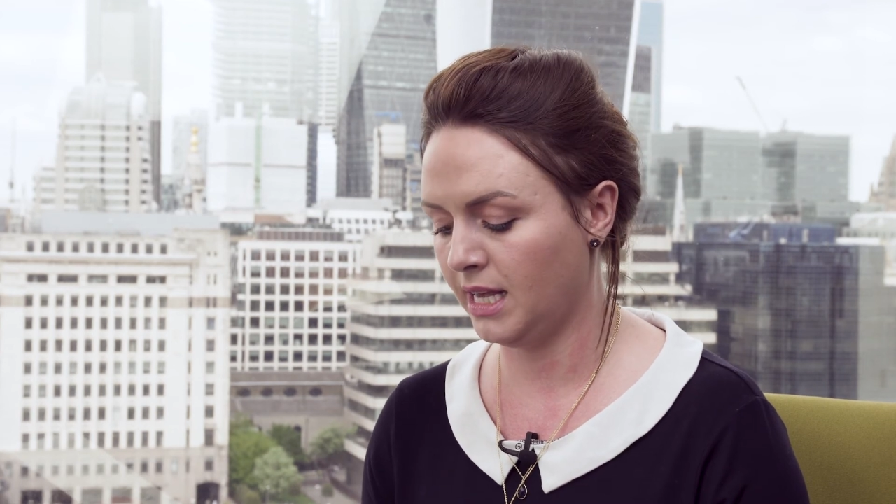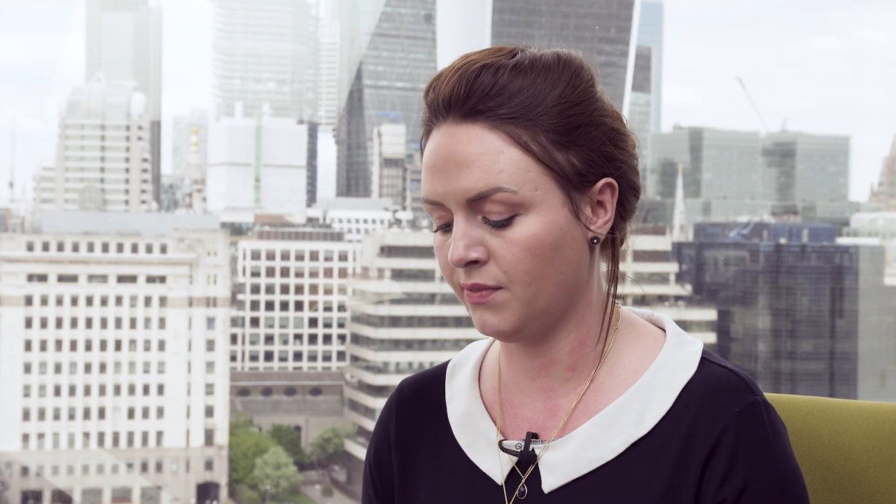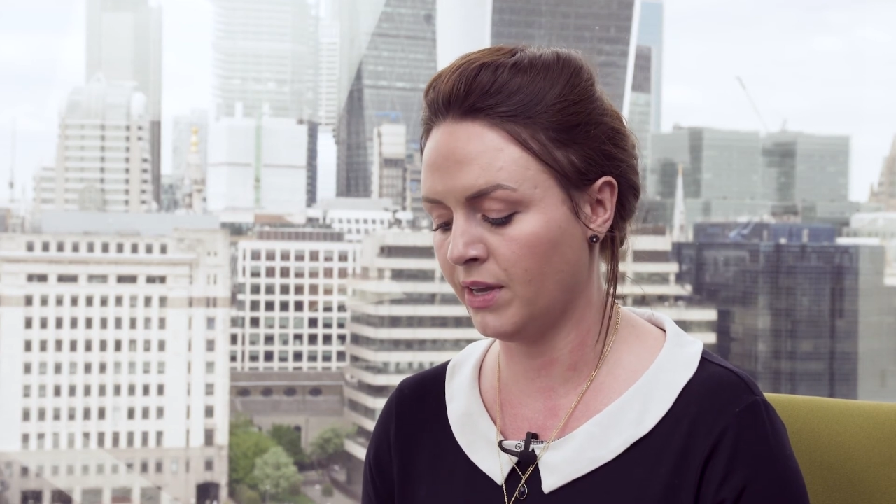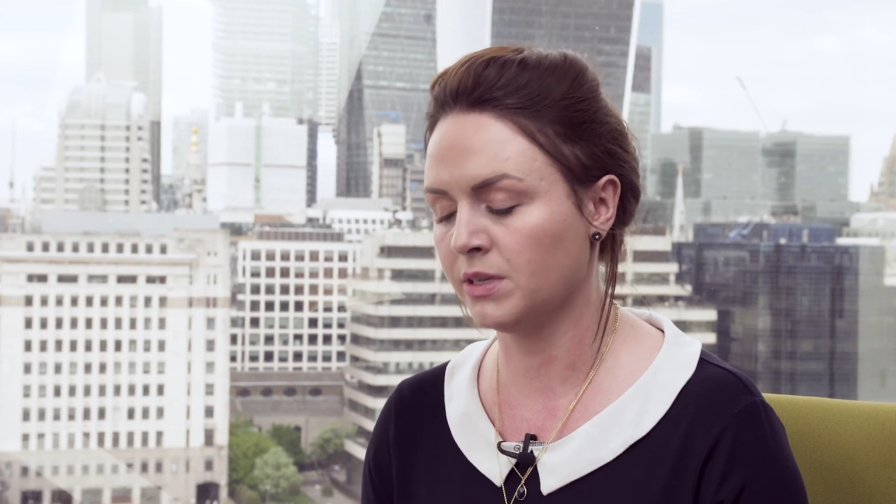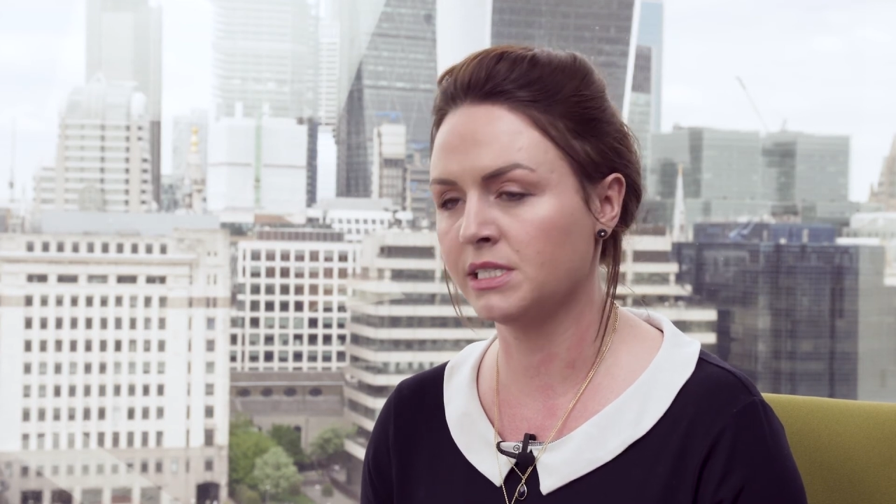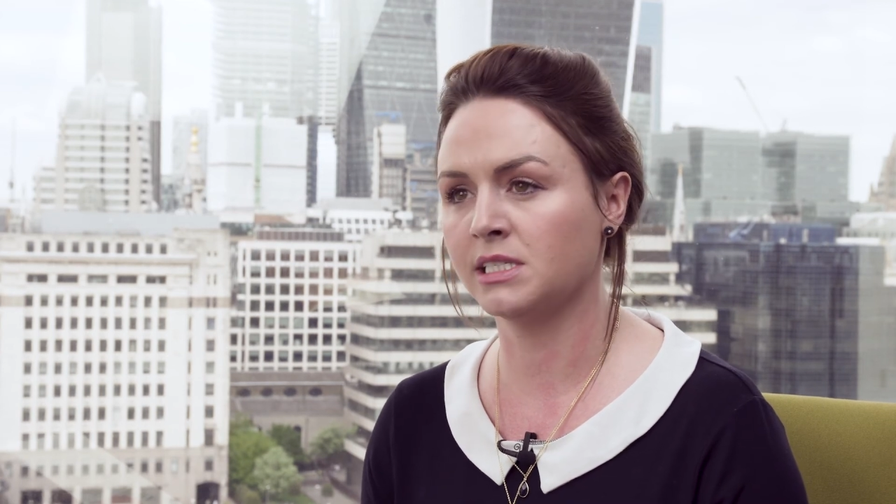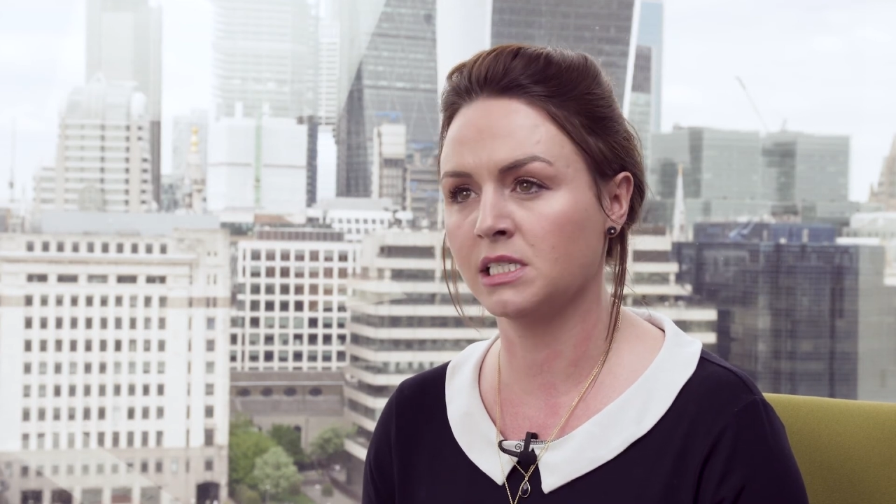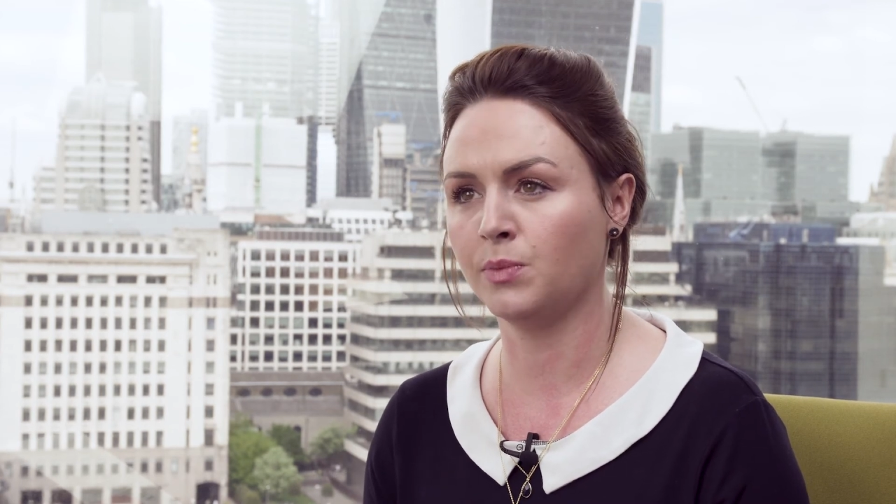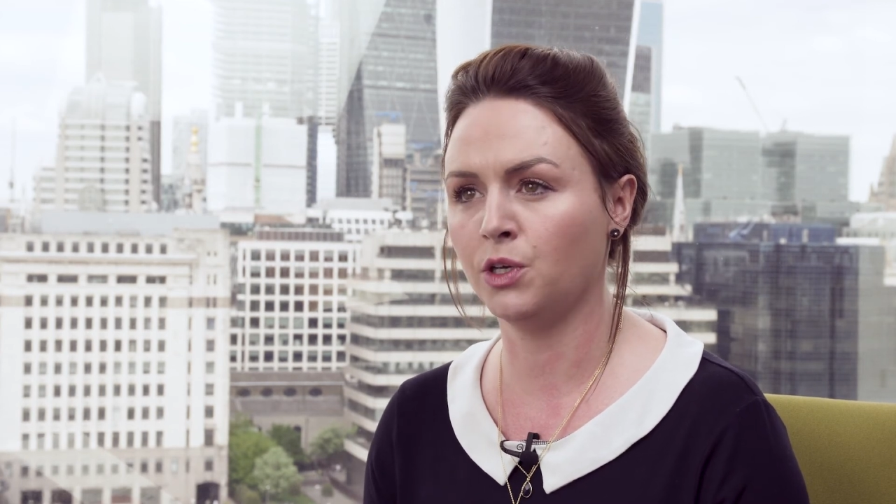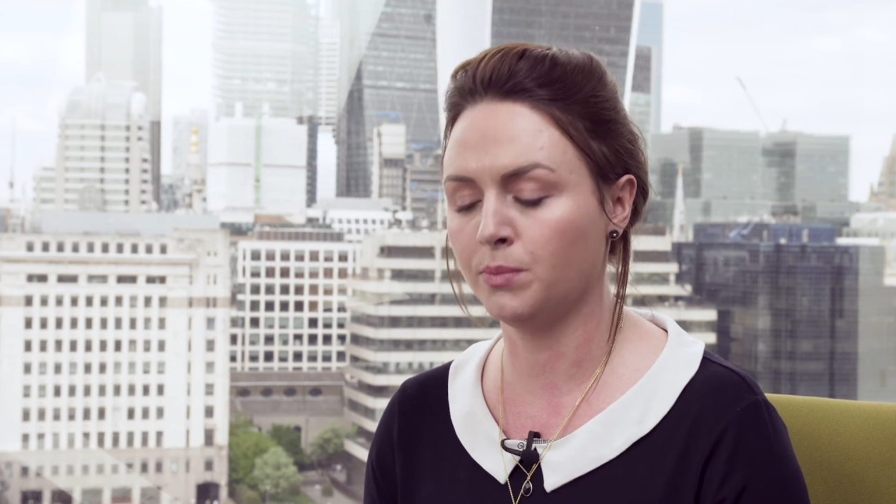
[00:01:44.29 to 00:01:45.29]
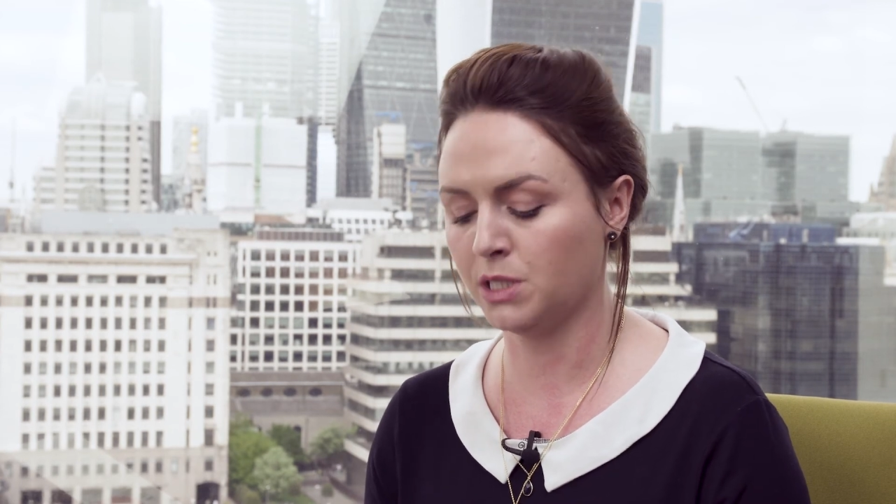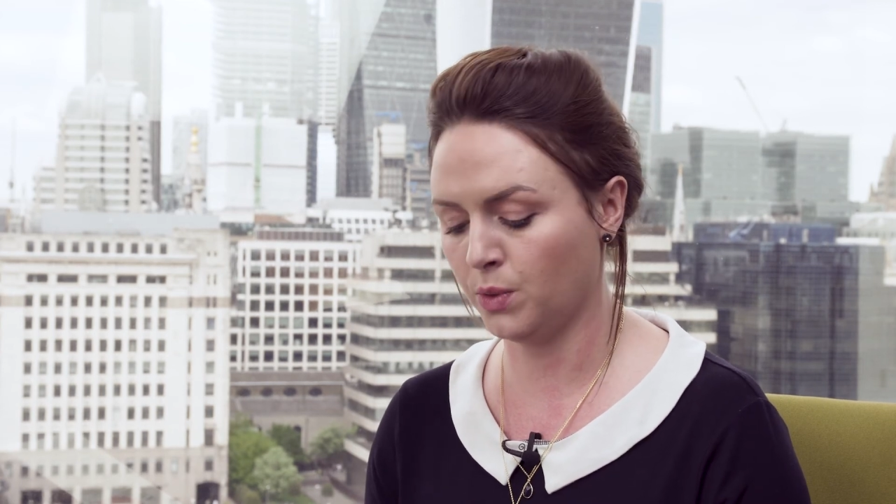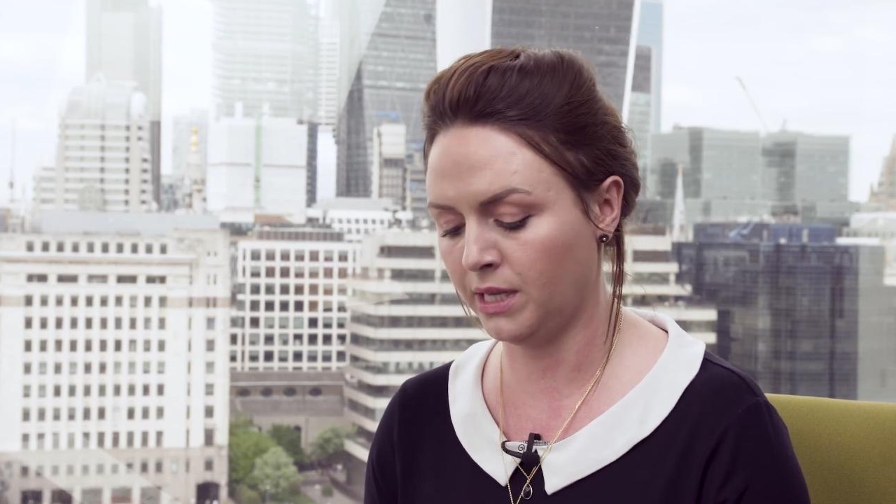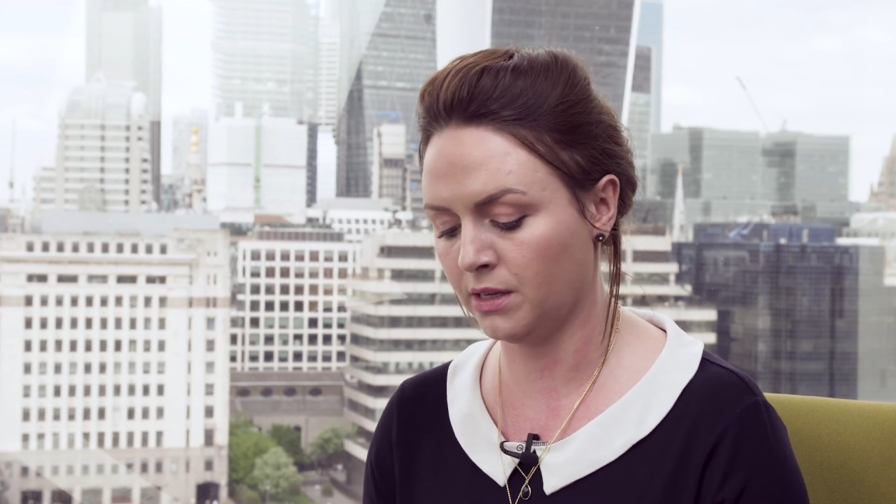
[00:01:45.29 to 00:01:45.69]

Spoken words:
If there is a dispute between